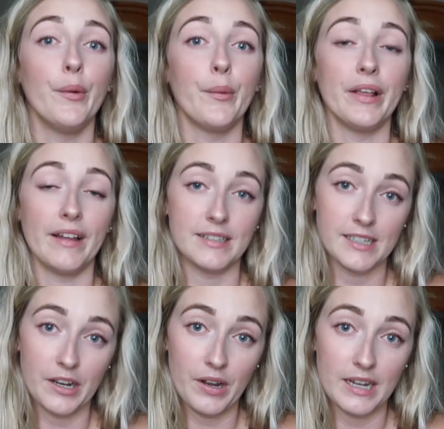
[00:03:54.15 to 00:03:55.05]
We like
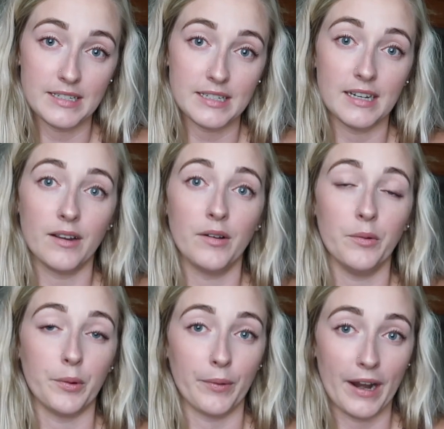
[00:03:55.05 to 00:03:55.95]
to go hunting,
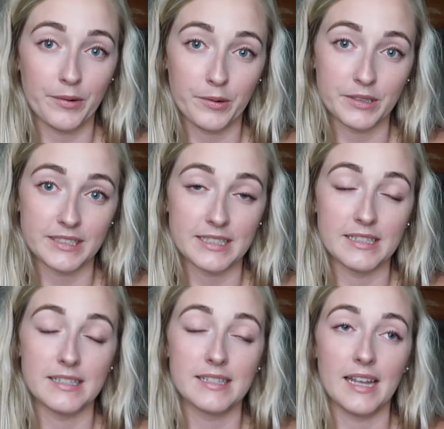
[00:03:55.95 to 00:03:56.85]
we ride
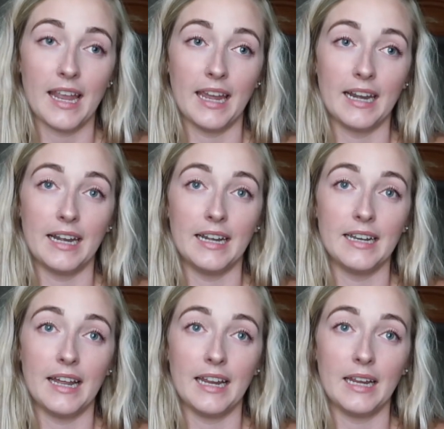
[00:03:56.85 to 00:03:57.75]
horses,
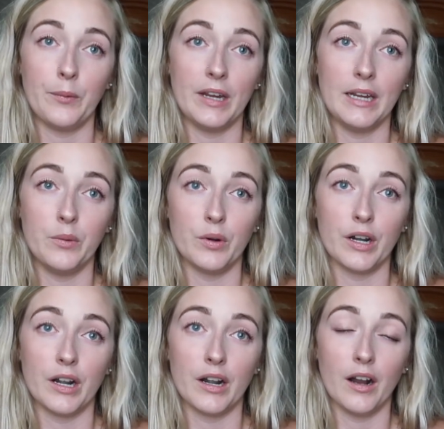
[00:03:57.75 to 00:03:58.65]
and we
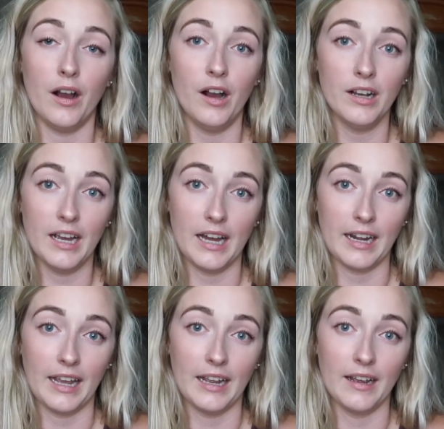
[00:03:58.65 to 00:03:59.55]
were hog
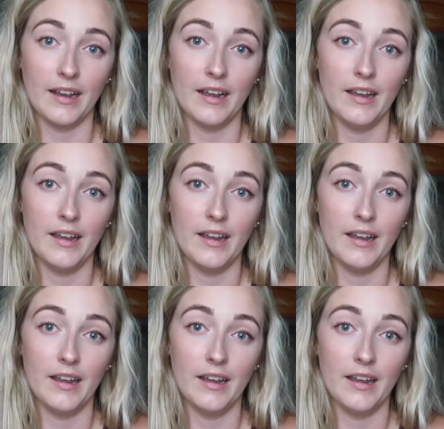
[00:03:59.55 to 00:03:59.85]
hunting